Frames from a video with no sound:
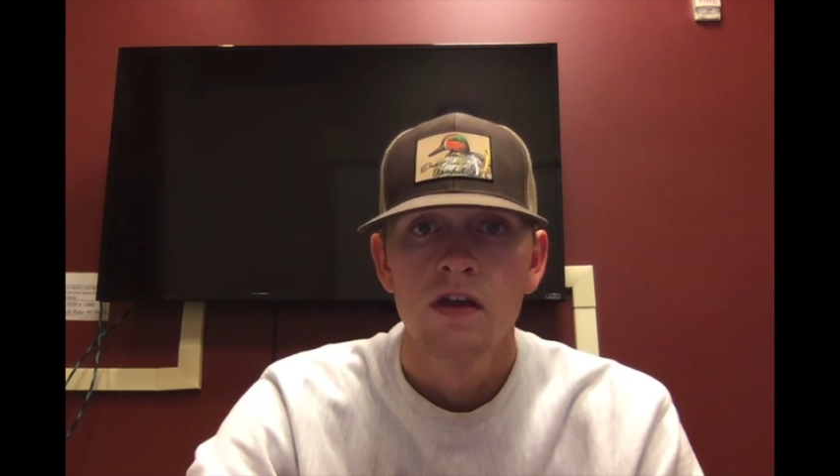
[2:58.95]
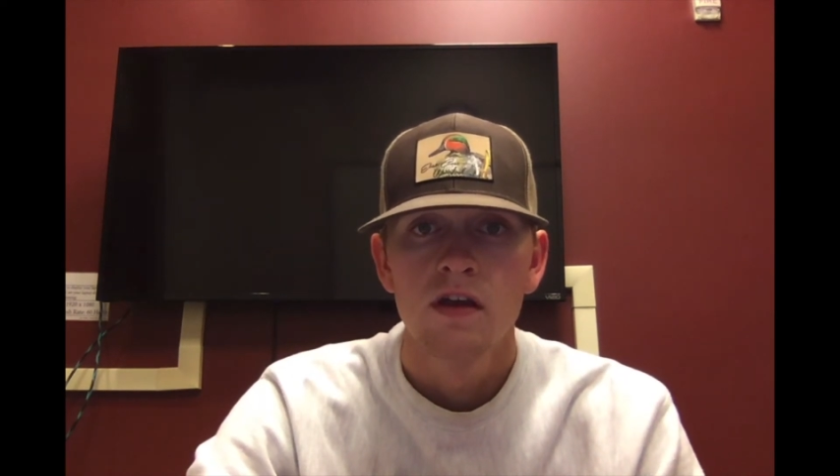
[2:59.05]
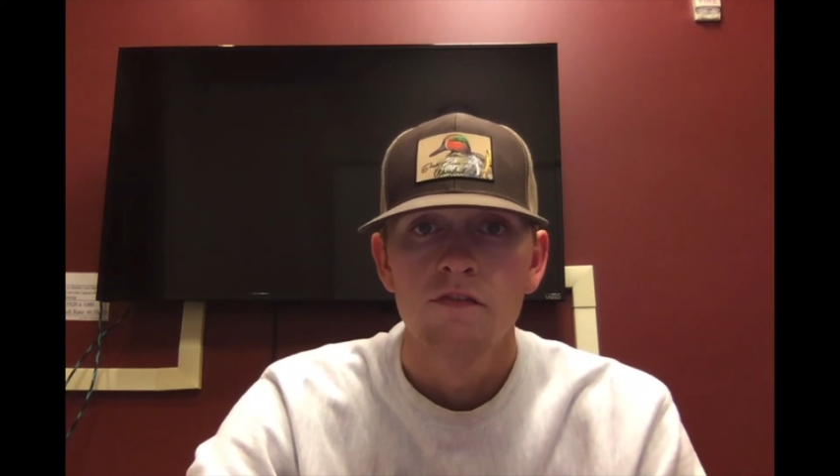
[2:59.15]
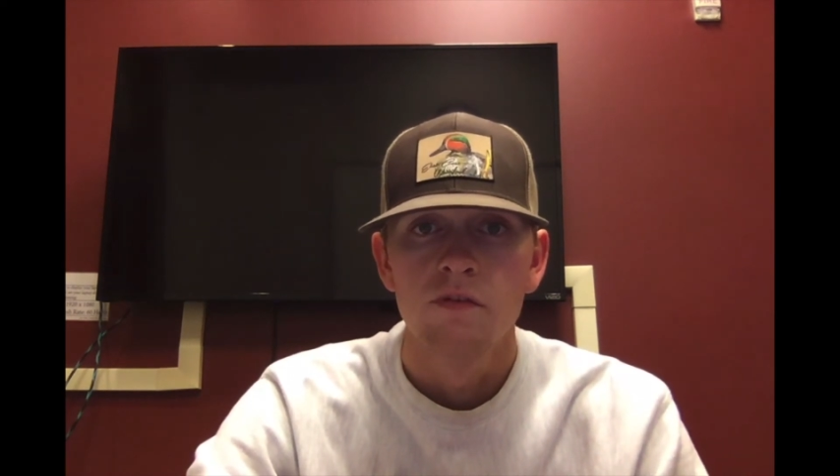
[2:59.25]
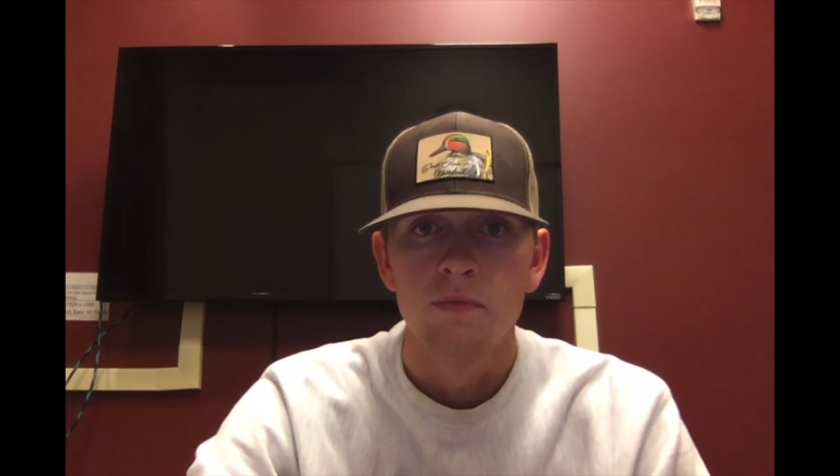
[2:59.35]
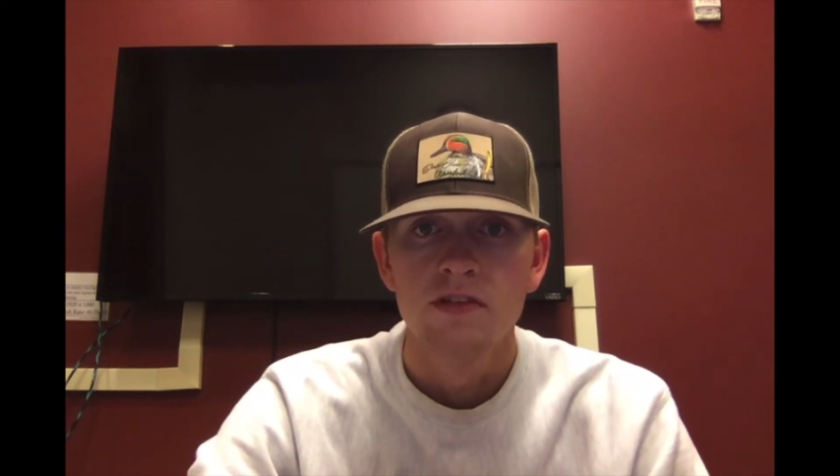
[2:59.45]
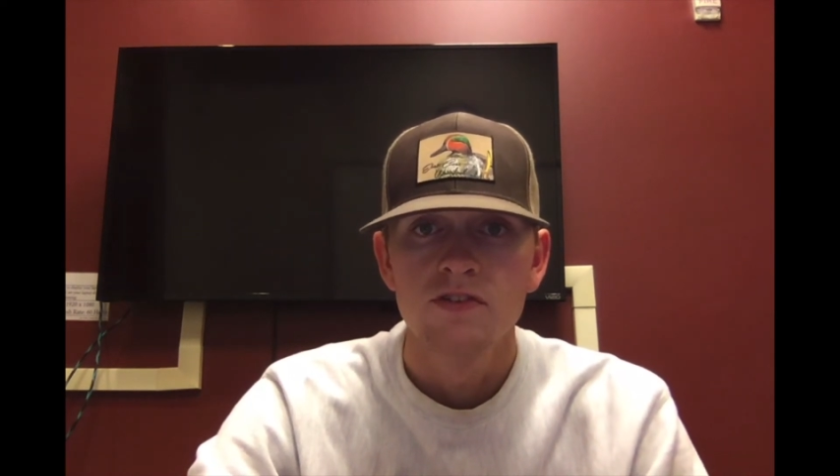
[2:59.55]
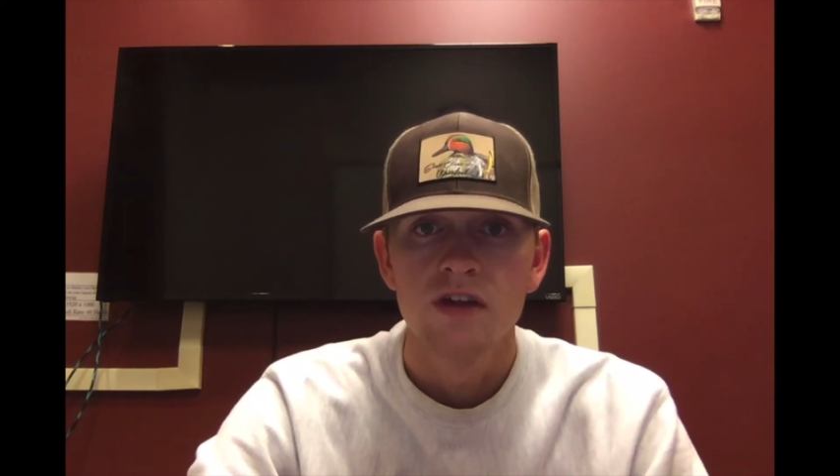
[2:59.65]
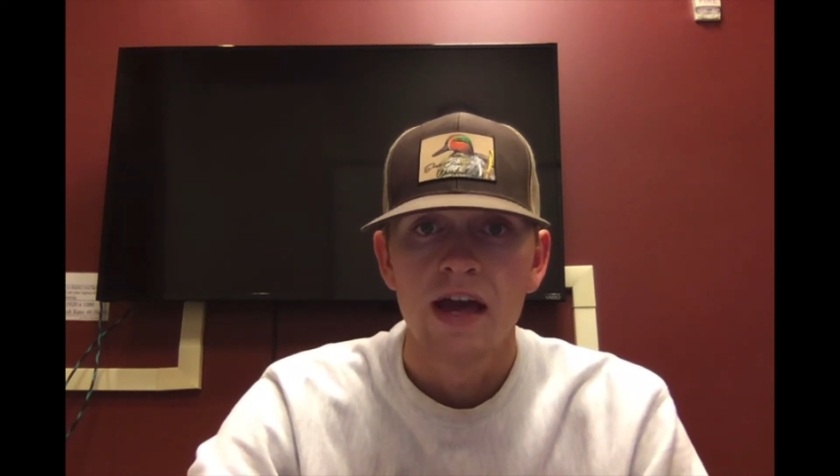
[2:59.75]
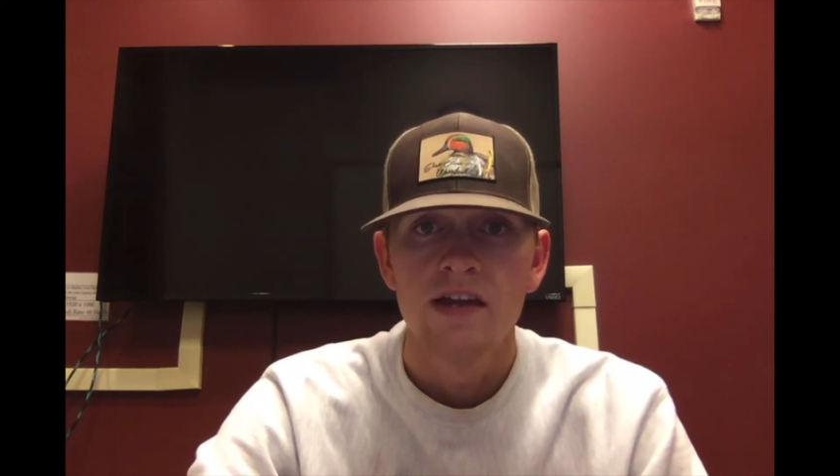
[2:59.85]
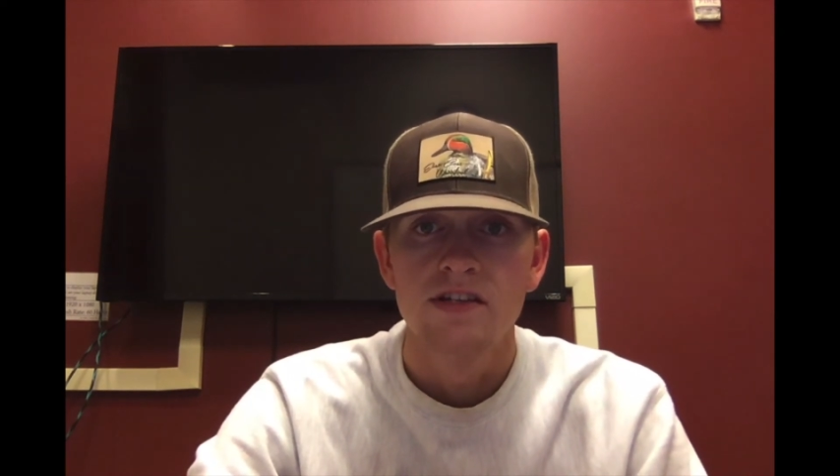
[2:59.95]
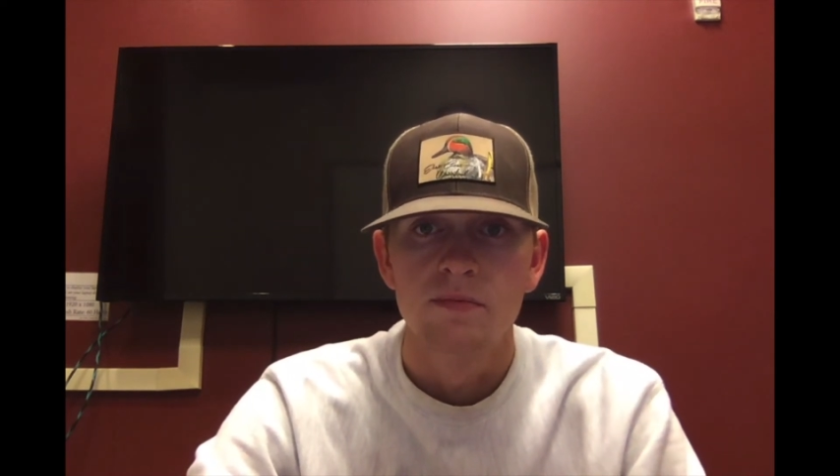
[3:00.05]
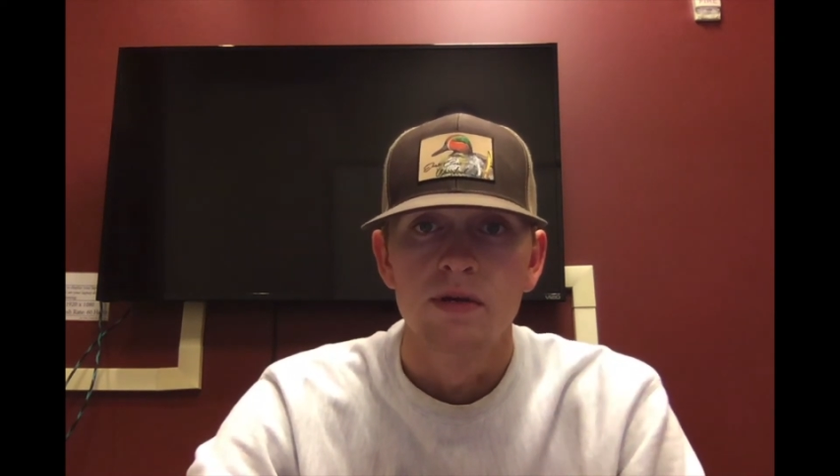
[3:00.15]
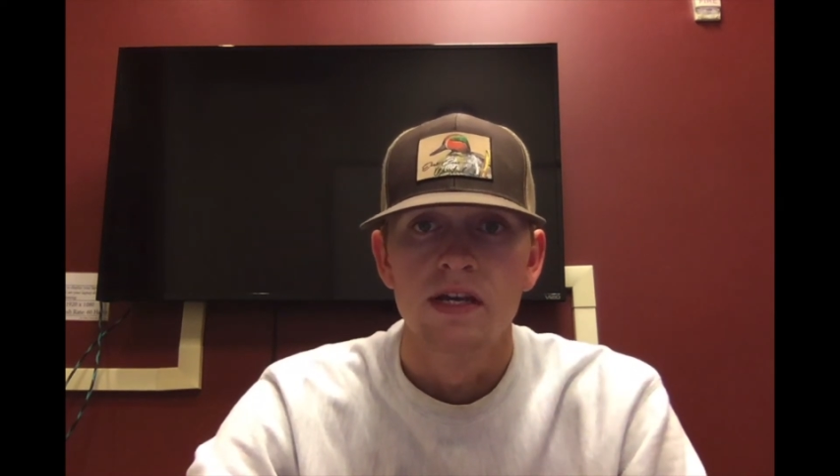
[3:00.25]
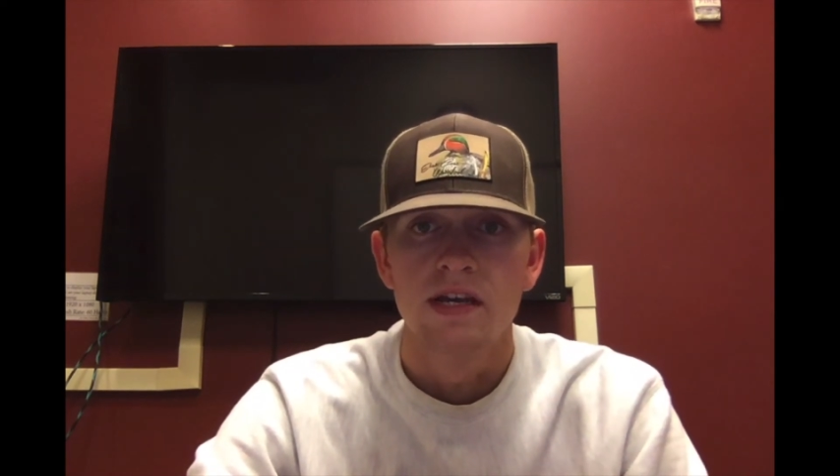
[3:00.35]
From this strategy
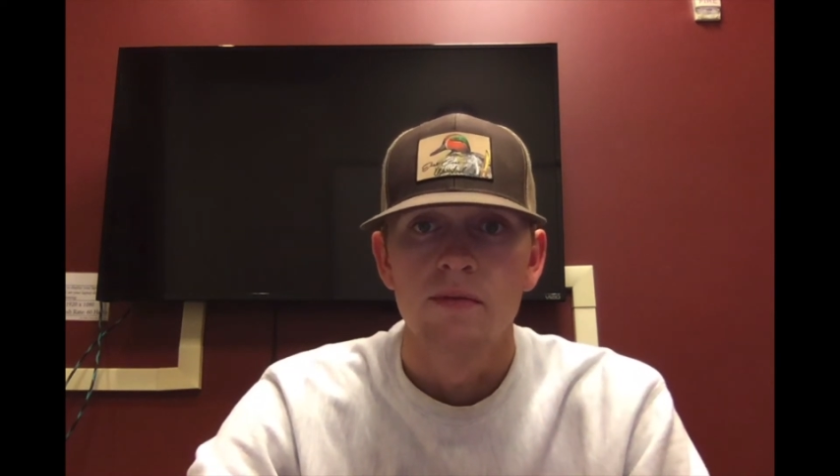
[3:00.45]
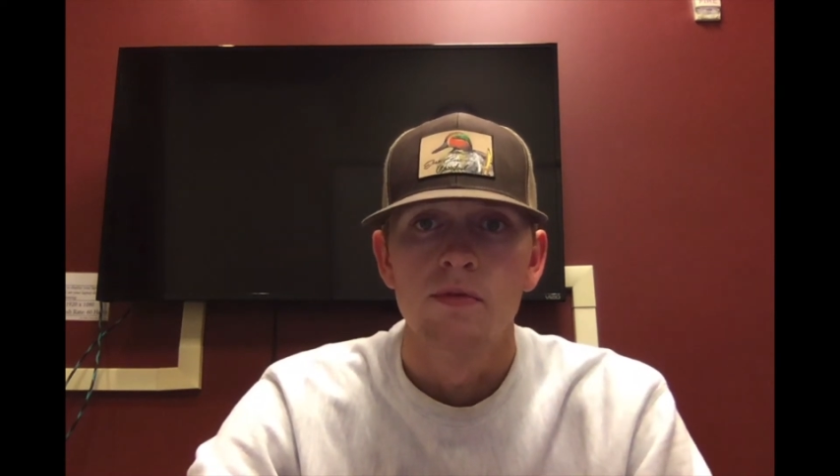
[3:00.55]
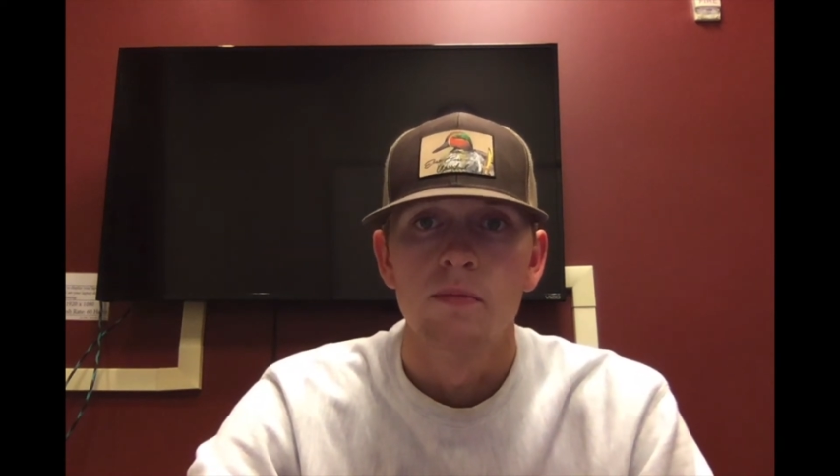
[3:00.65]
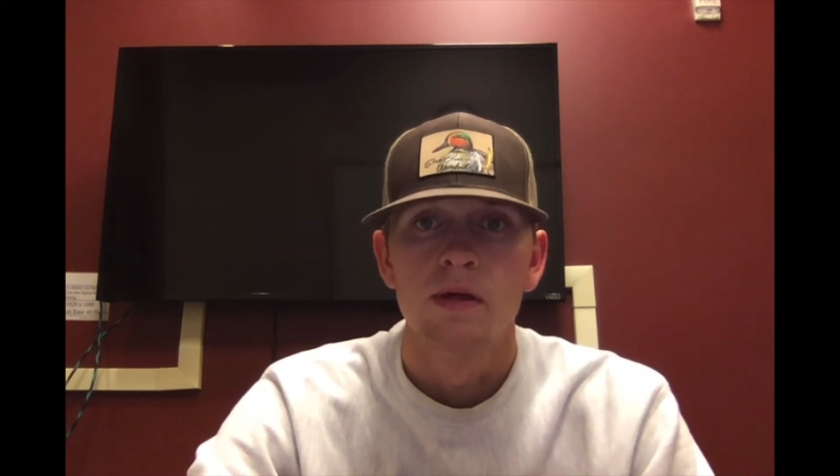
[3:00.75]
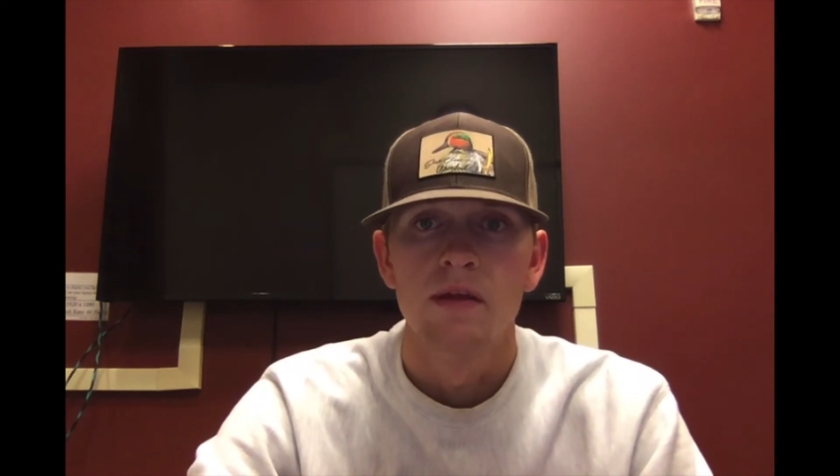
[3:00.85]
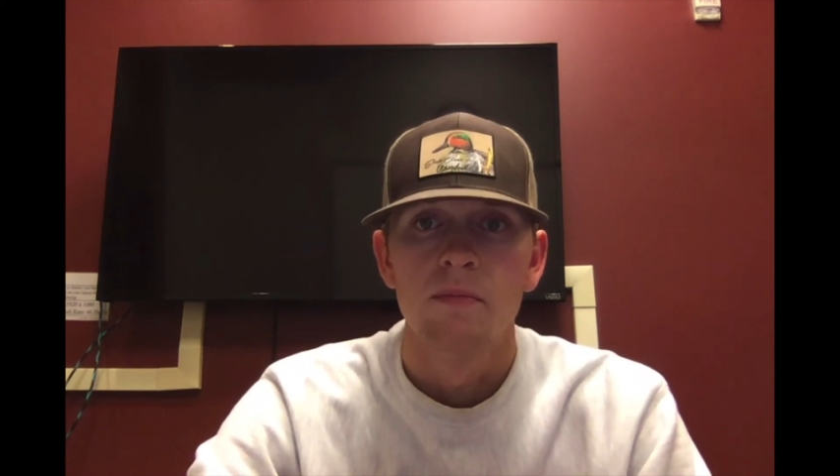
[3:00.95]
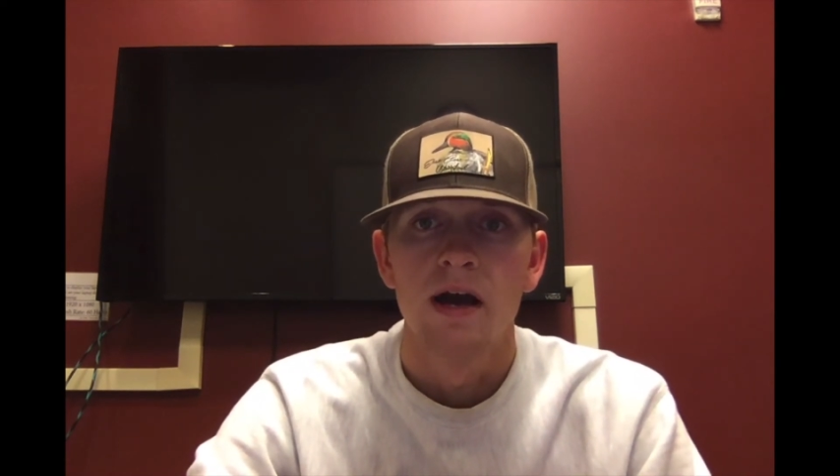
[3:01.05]
being implemented by